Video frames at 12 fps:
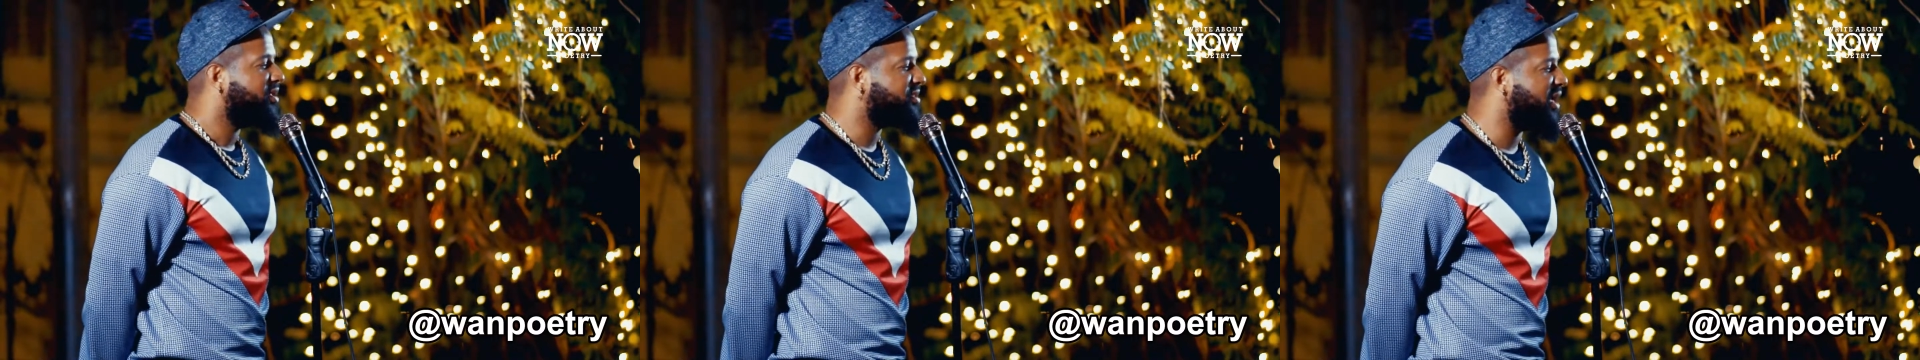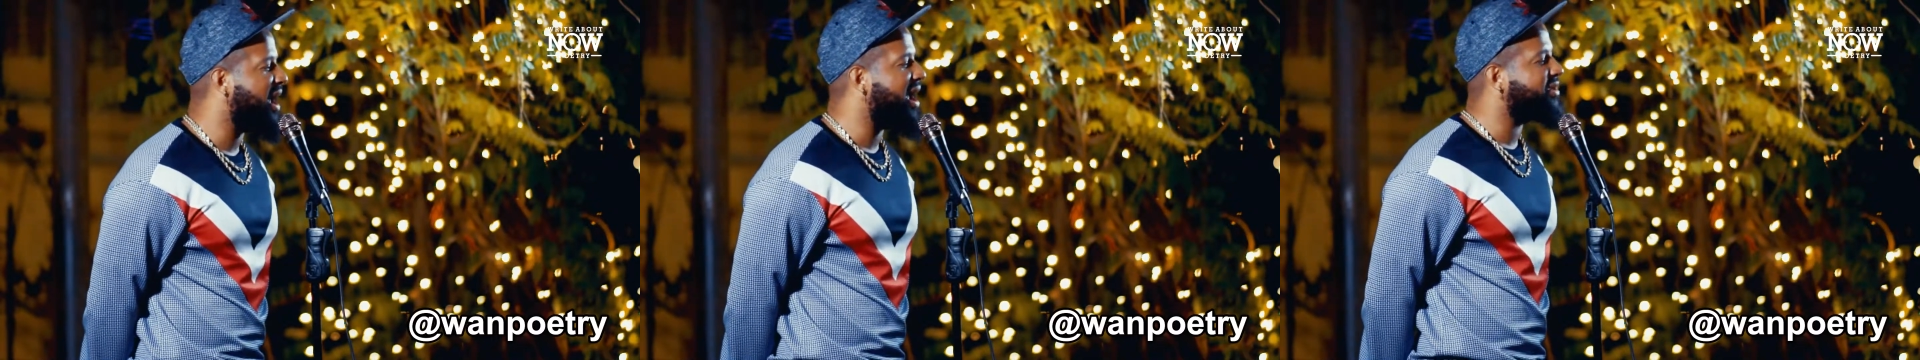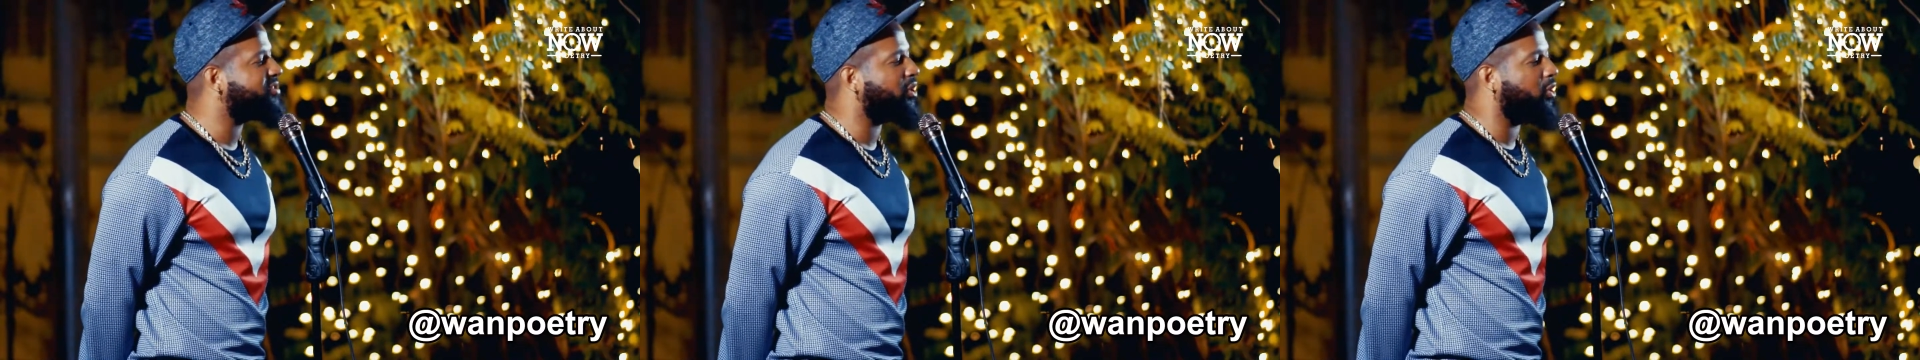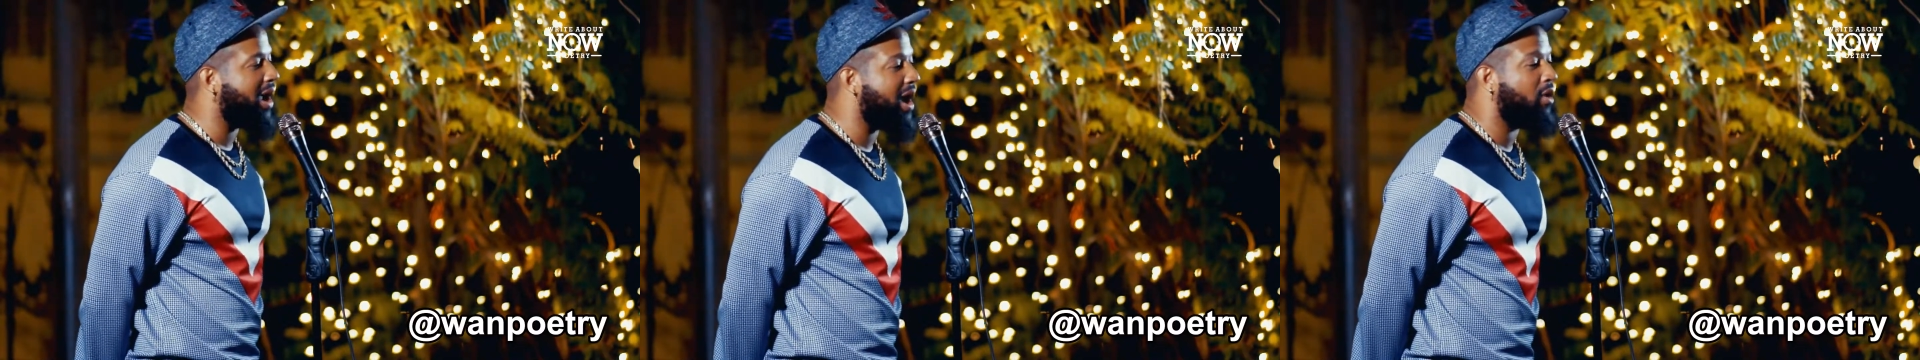to ask
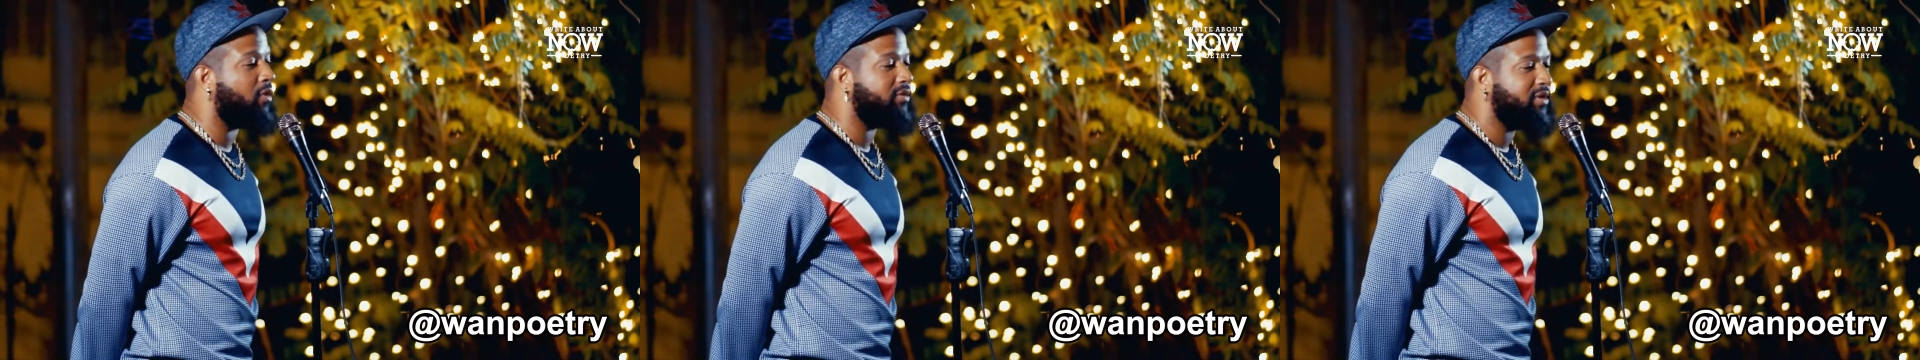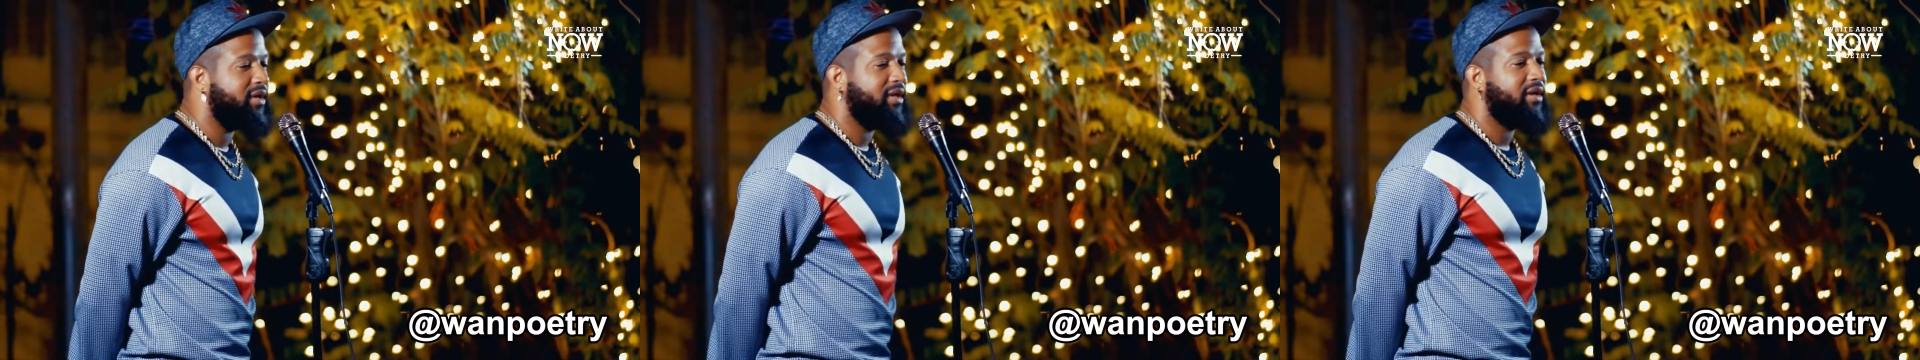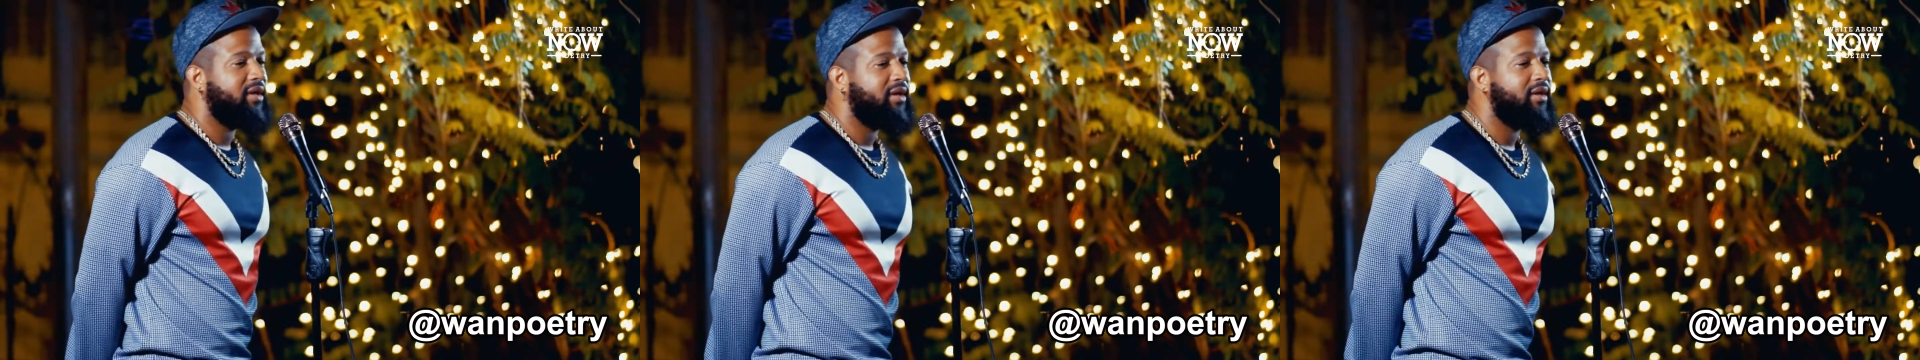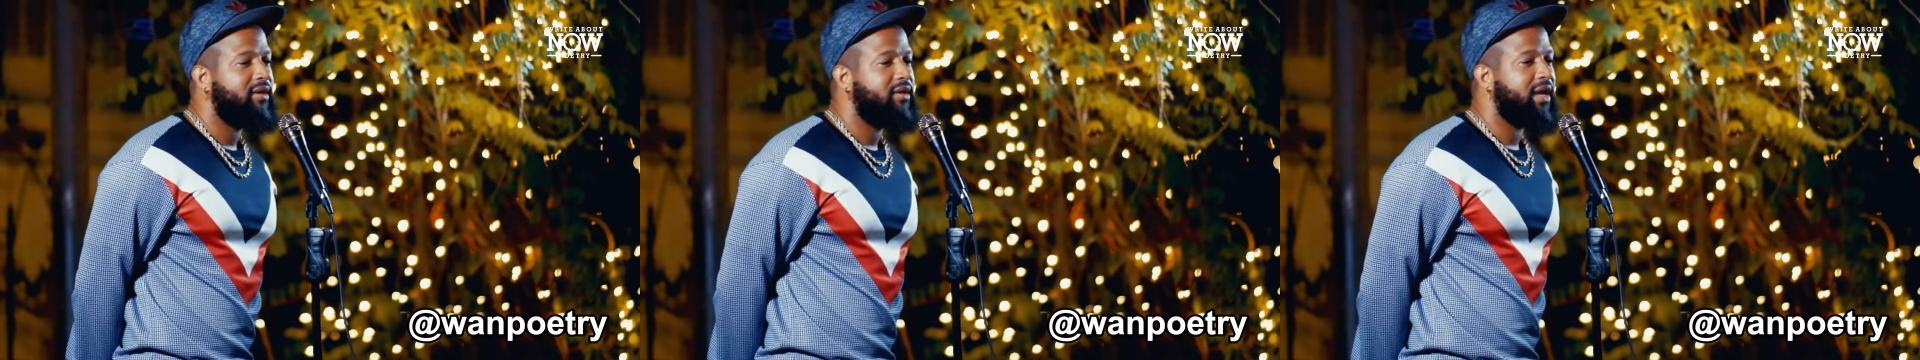her out.
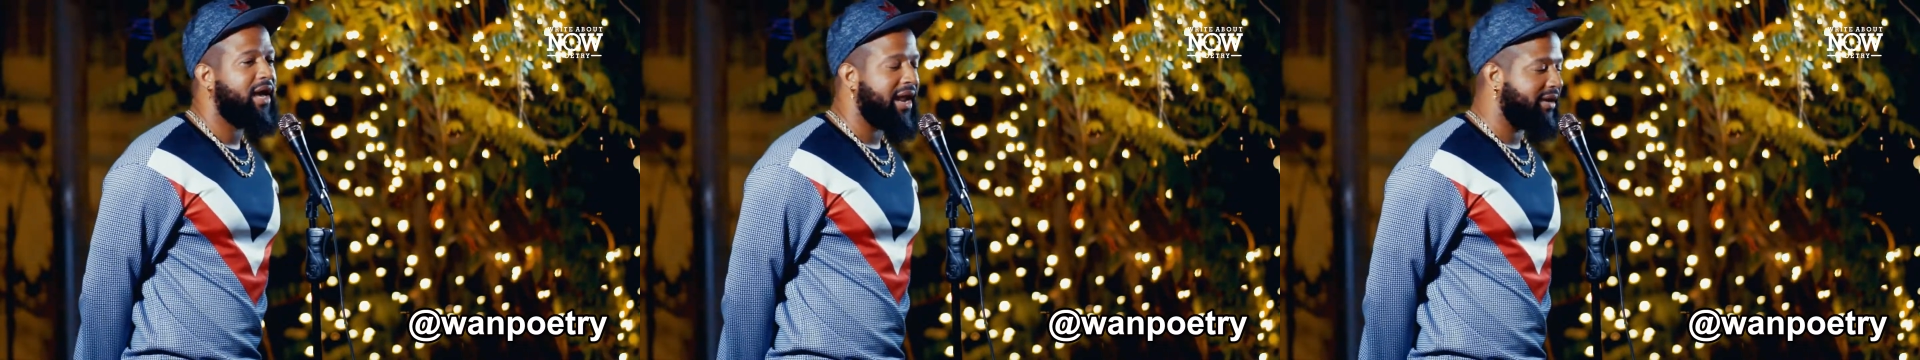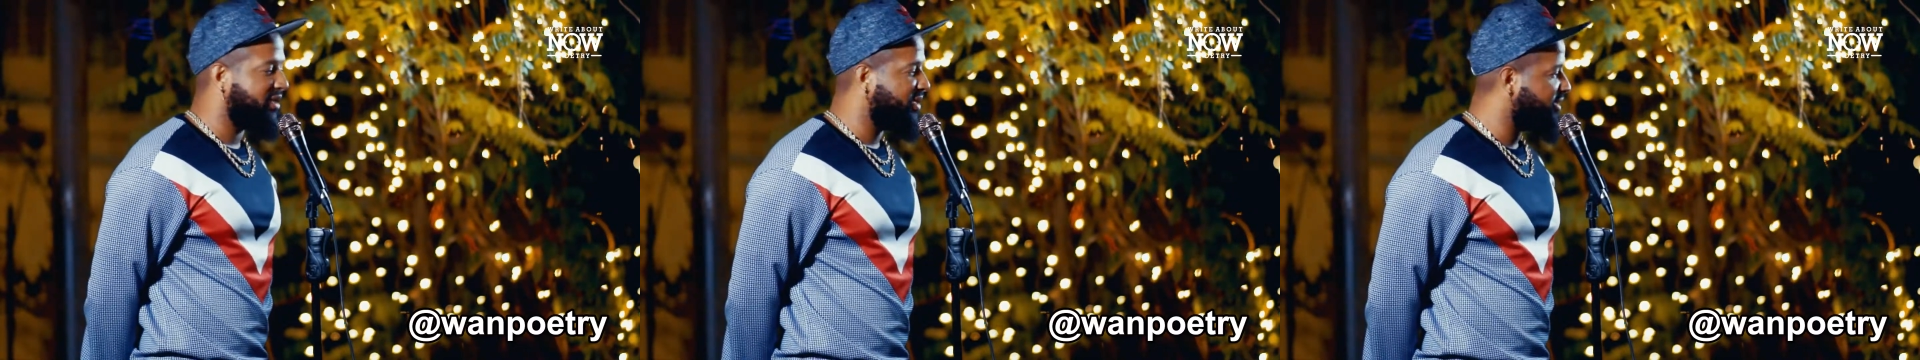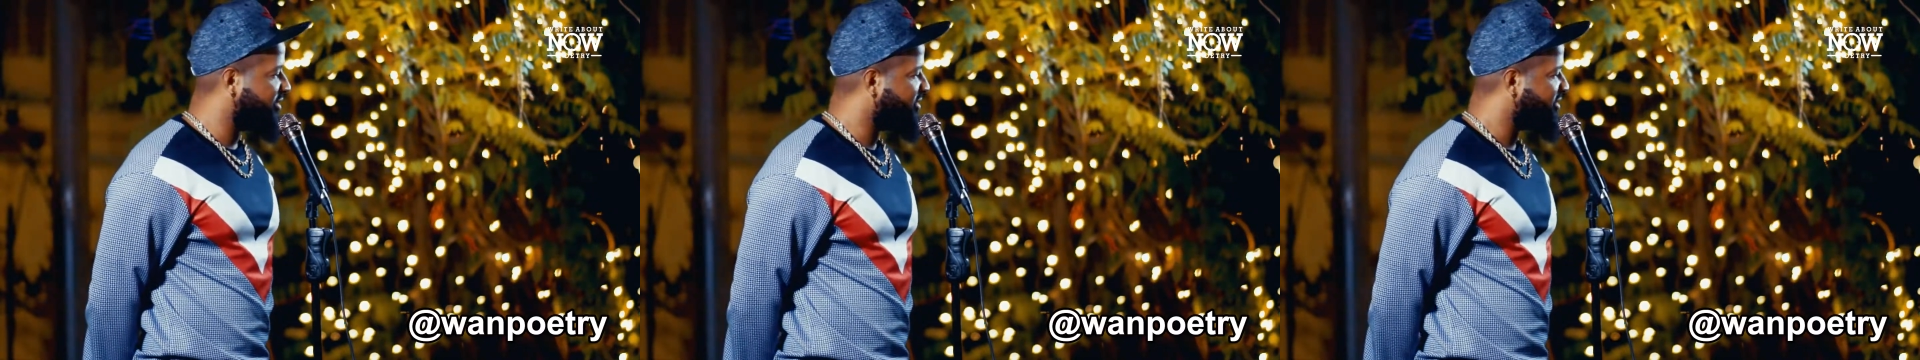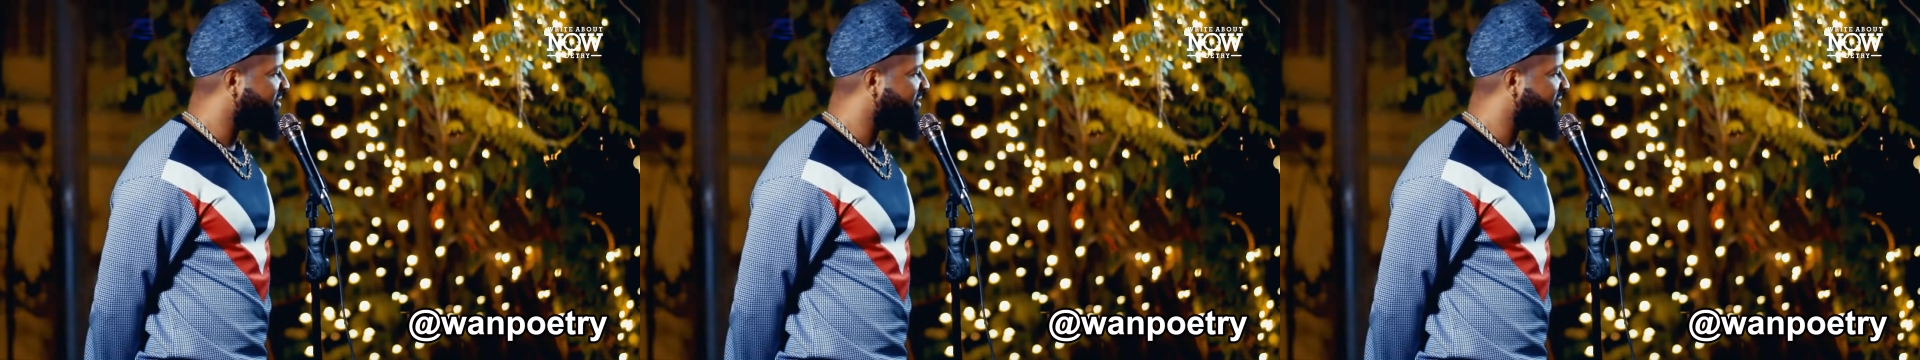And I did.